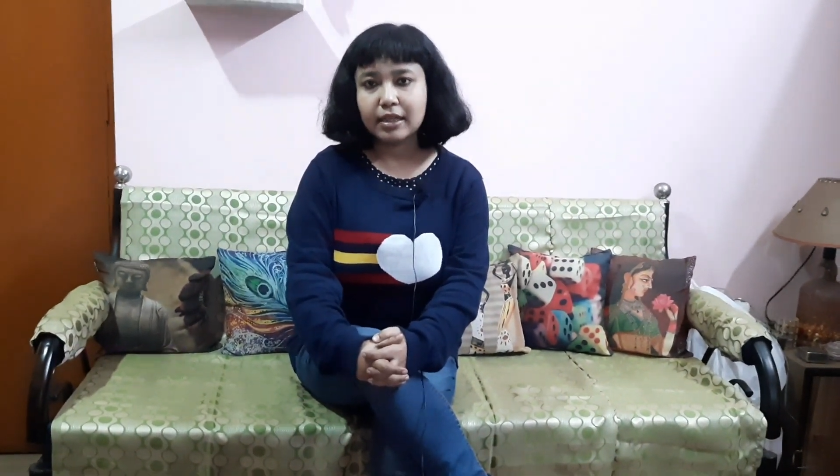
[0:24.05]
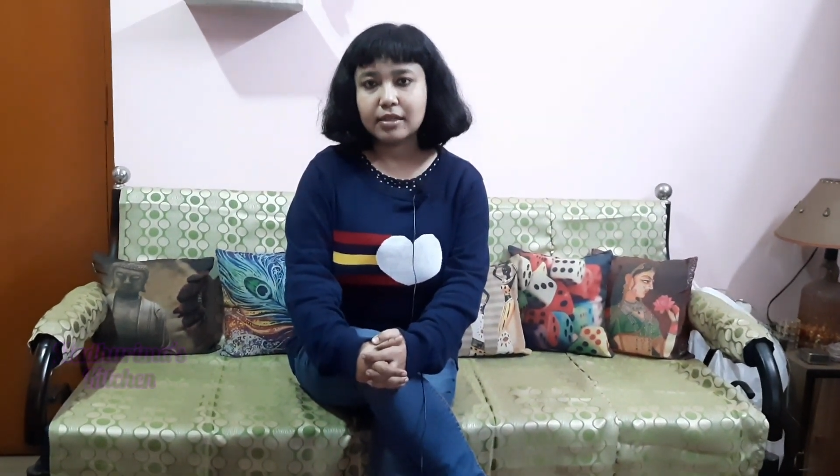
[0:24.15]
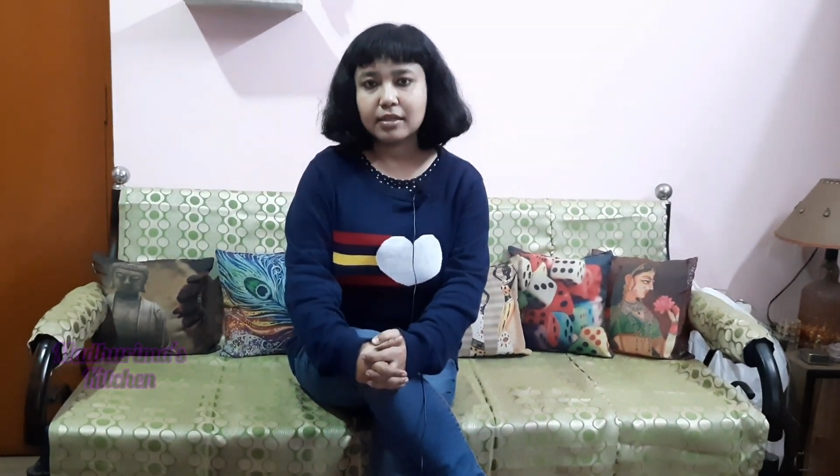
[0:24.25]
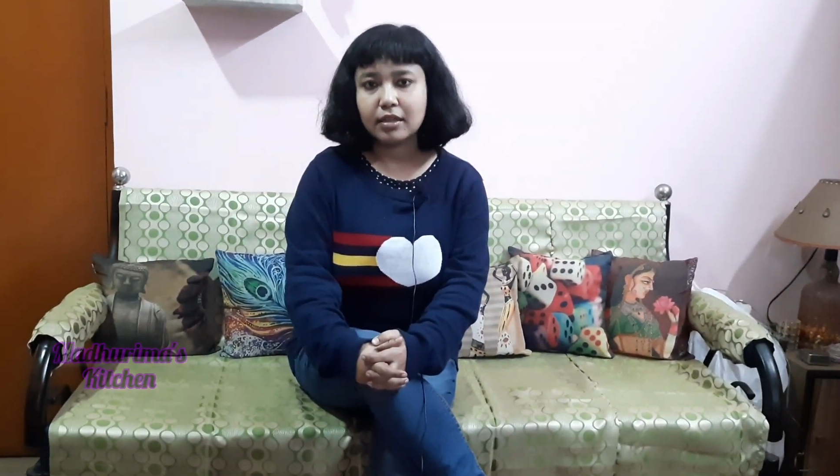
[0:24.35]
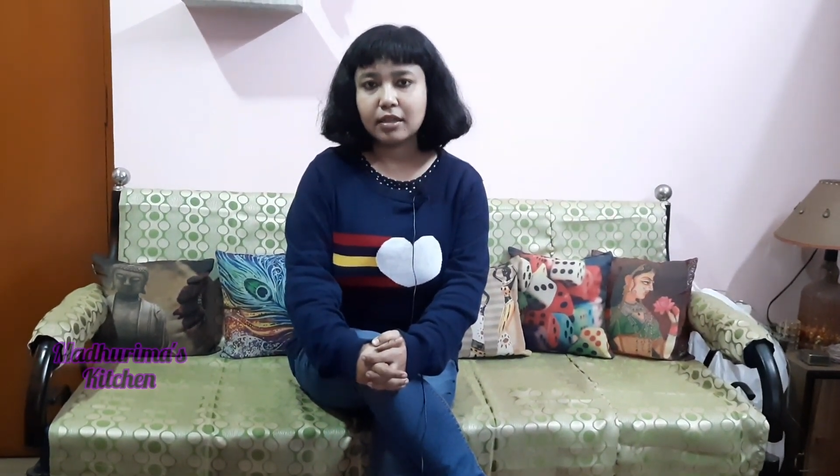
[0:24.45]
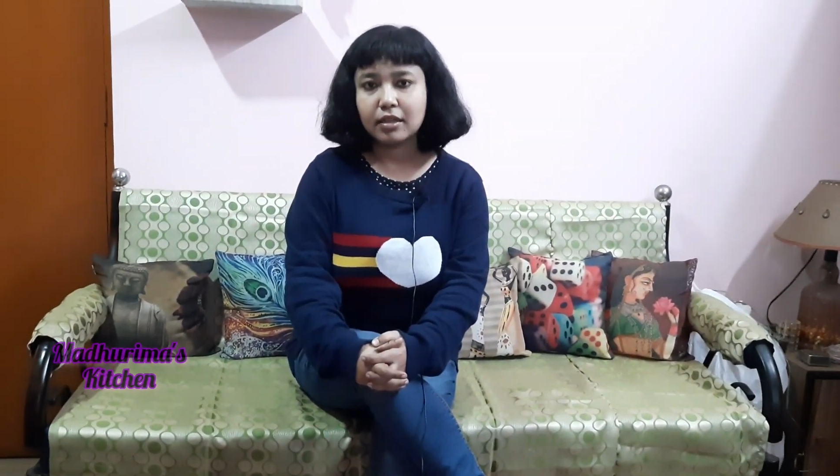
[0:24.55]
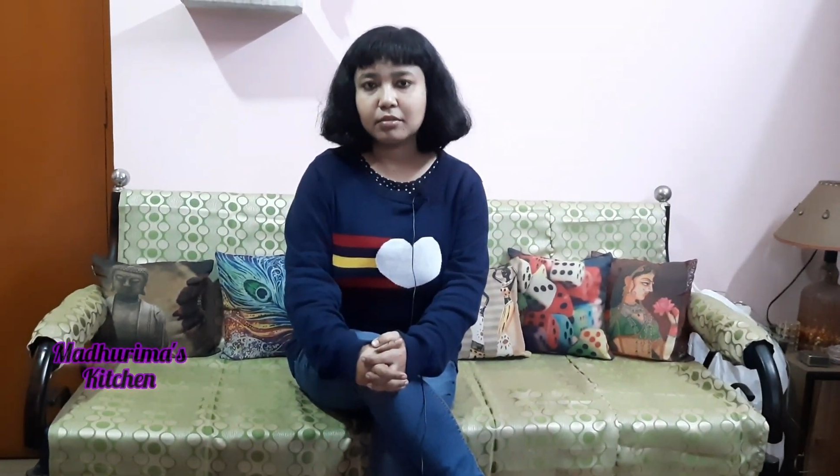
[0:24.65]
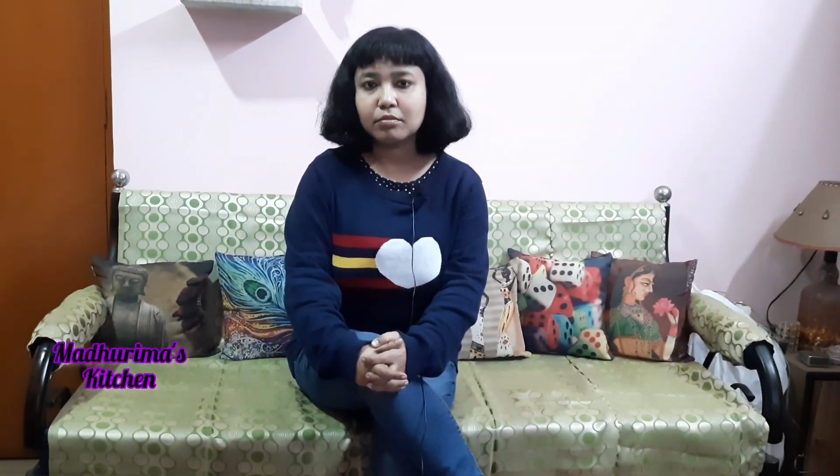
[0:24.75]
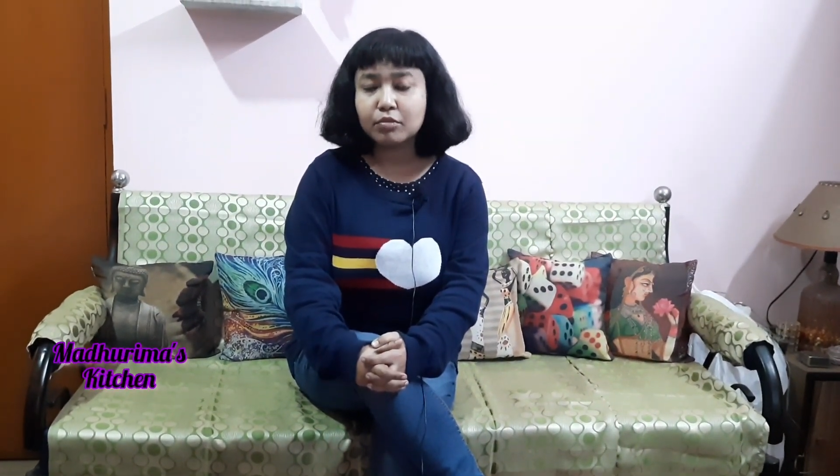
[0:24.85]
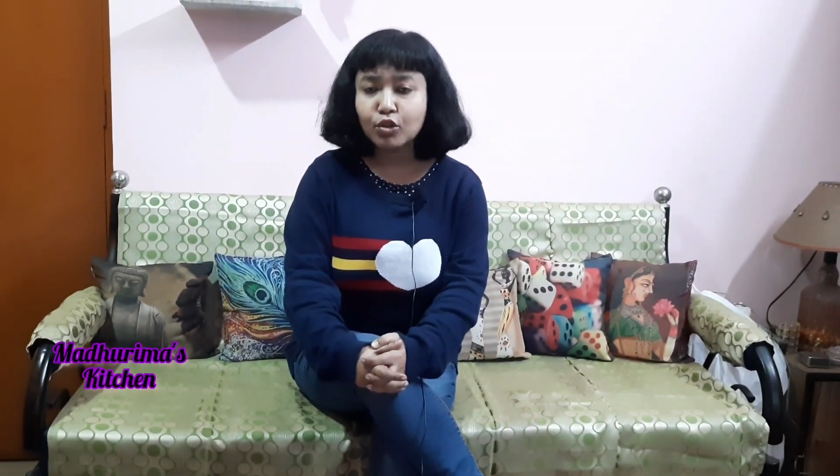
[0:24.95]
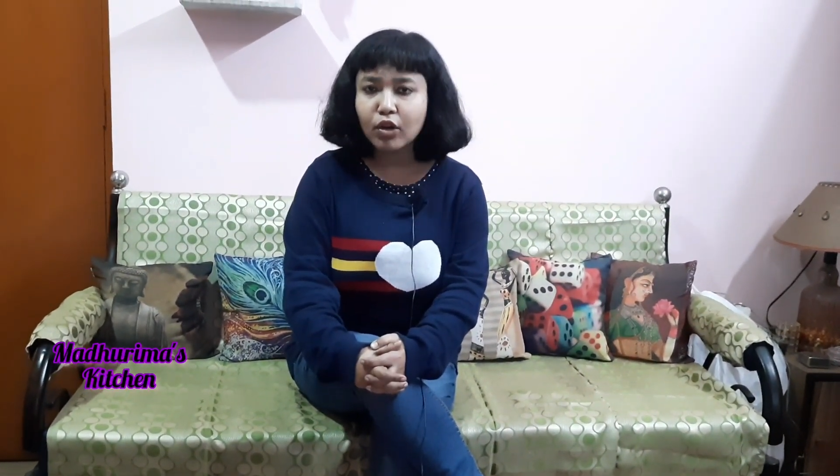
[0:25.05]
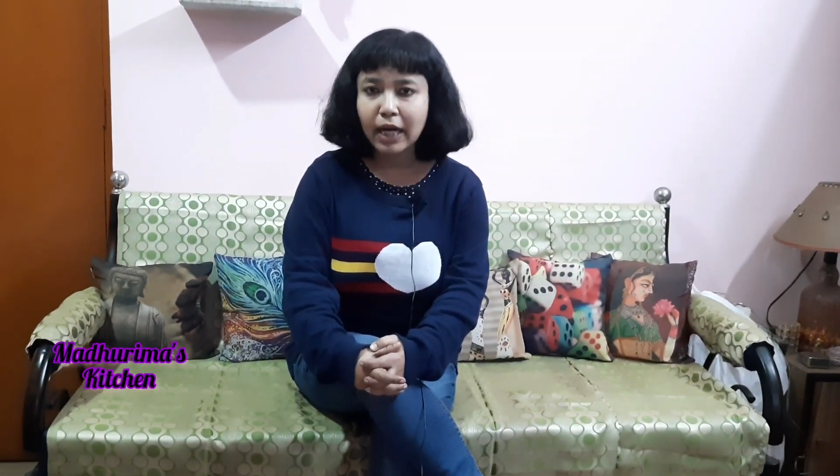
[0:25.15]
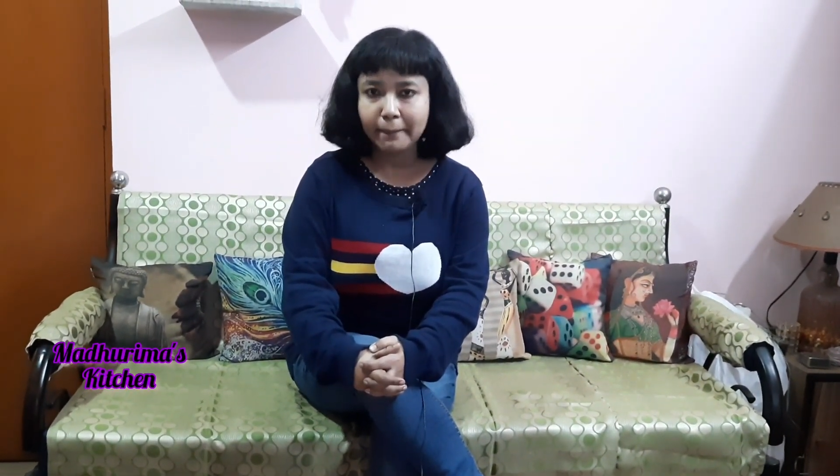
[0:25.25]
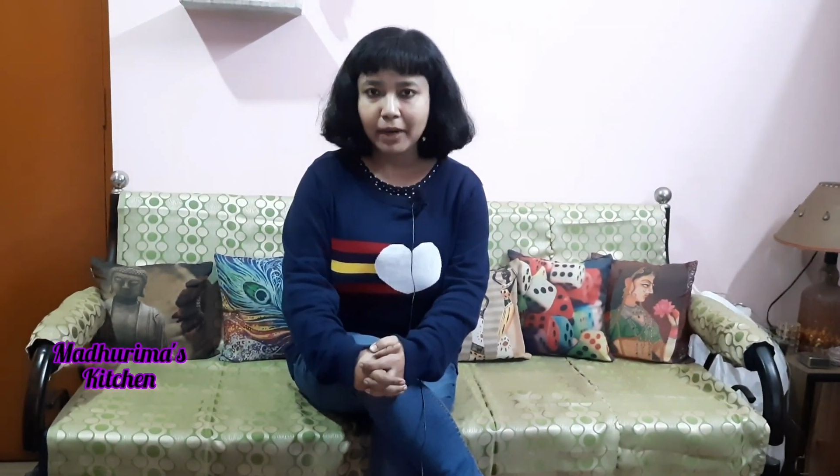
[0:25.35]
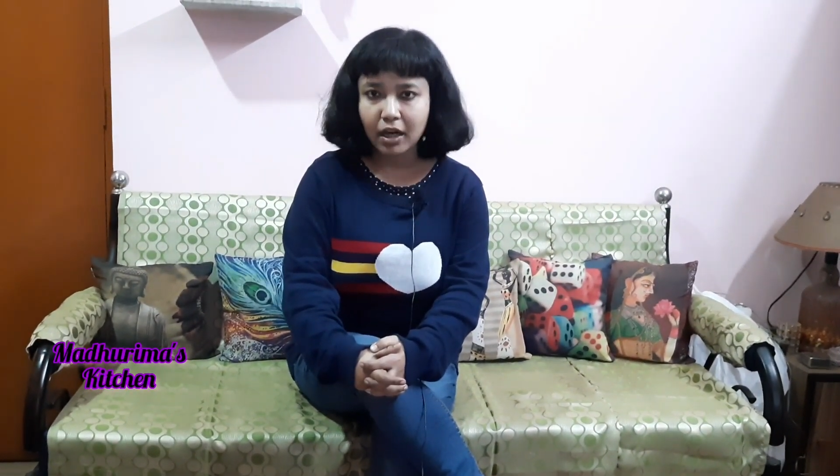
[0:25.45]
is Do'o
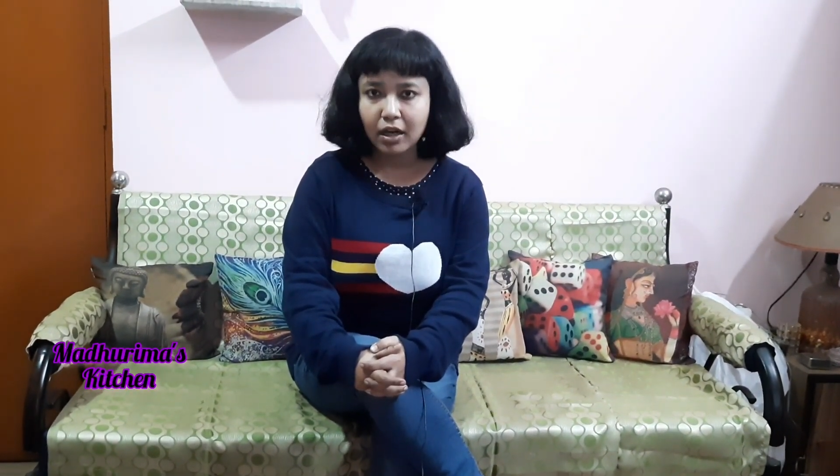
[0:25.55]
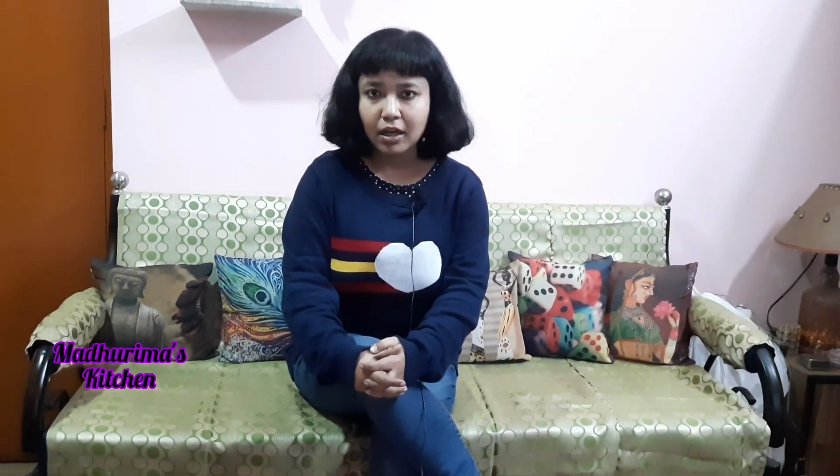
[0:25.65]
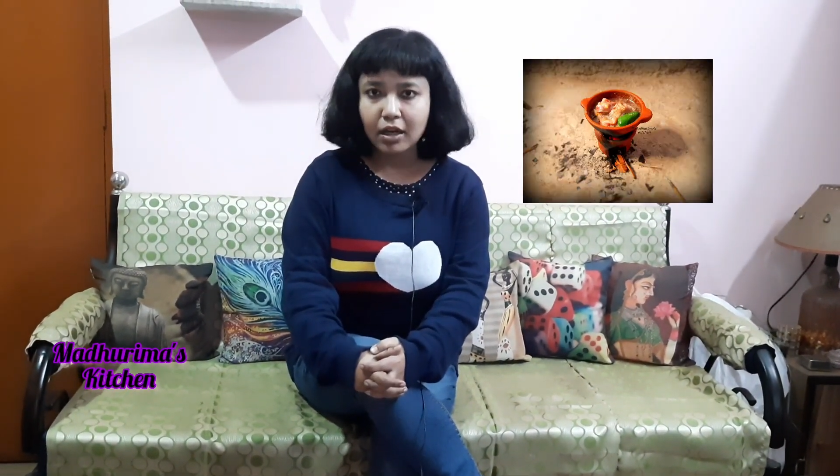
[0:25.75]
Kappa.